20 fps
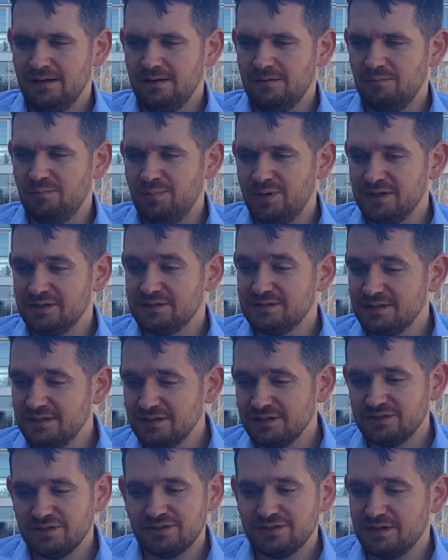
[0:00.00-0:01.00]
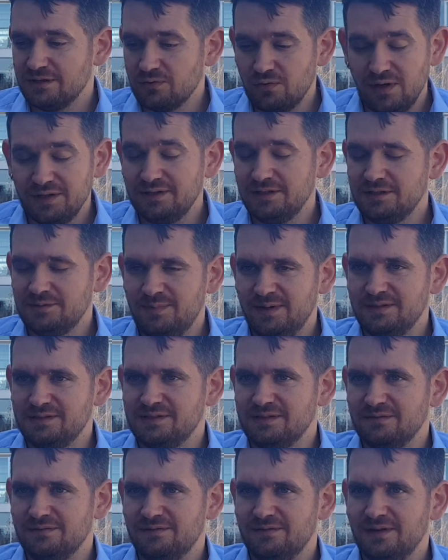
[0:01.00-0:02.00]
But signatures are quite
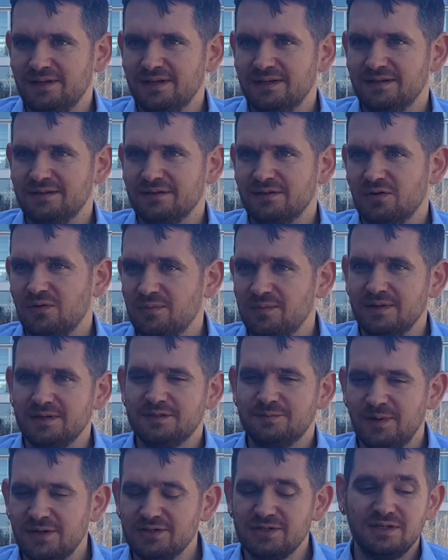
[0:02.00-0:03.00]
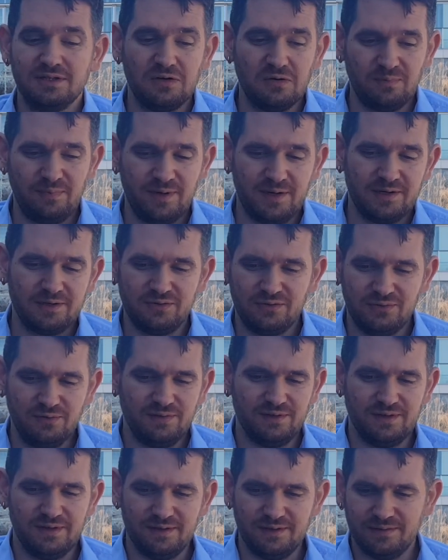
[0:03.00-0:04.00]
expensive, and especially compared to
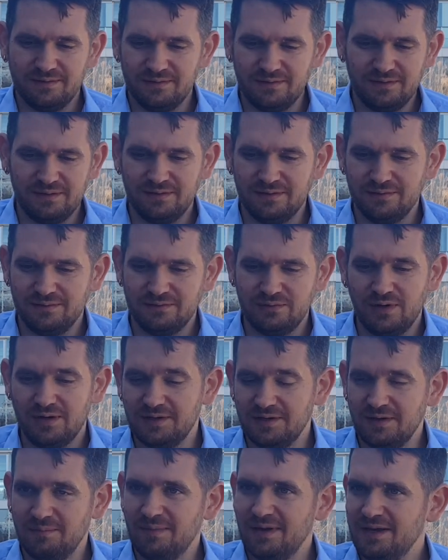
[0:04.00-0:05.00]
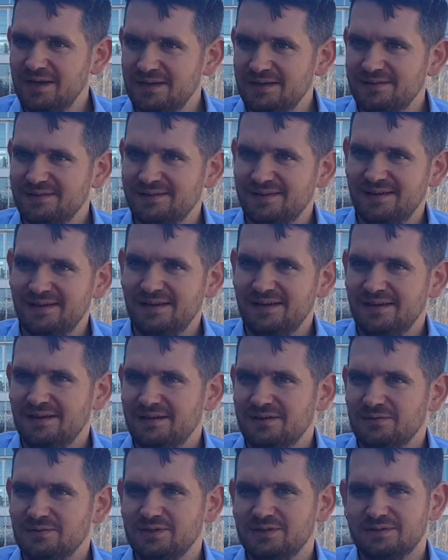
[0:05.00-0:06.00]
to RDMA,
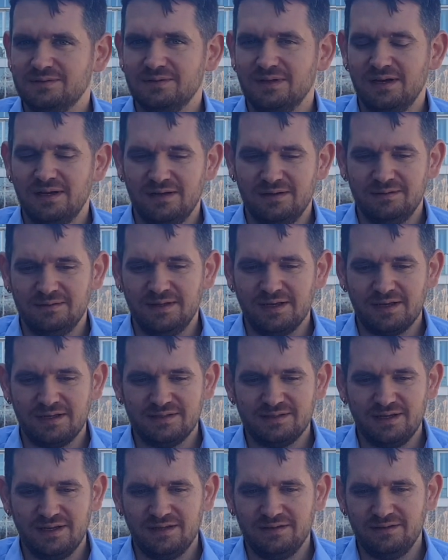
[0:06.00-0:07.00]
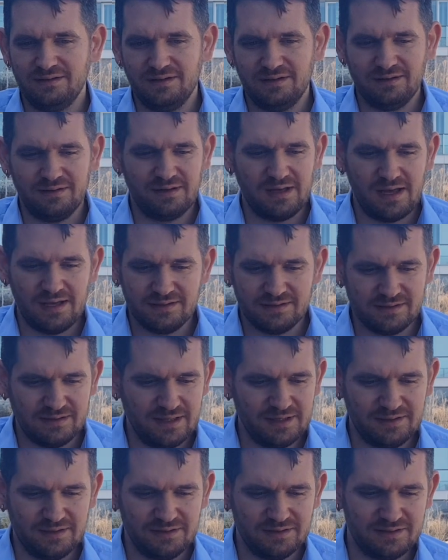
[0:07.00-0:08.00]
which, like I said, has
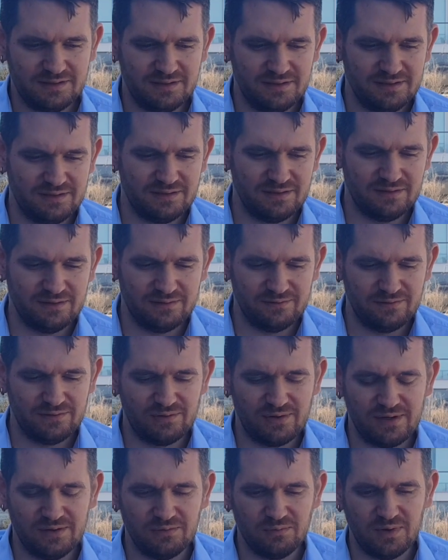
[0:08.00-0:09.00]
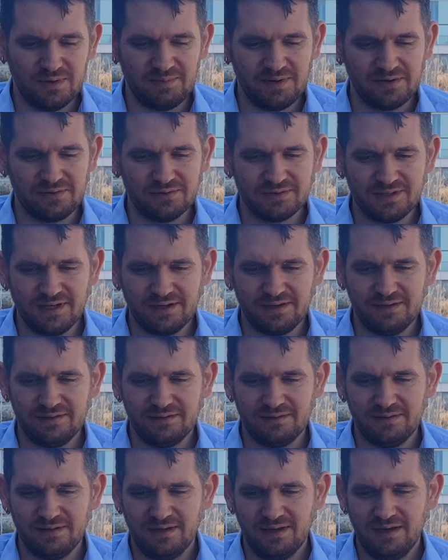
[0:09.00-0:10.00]
latencies of around 1
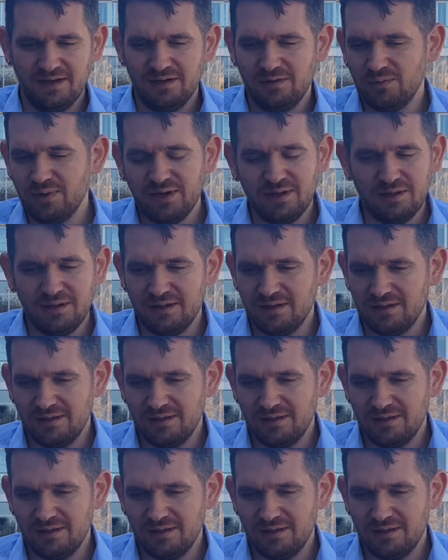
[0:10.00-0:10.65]
microsecond. Well,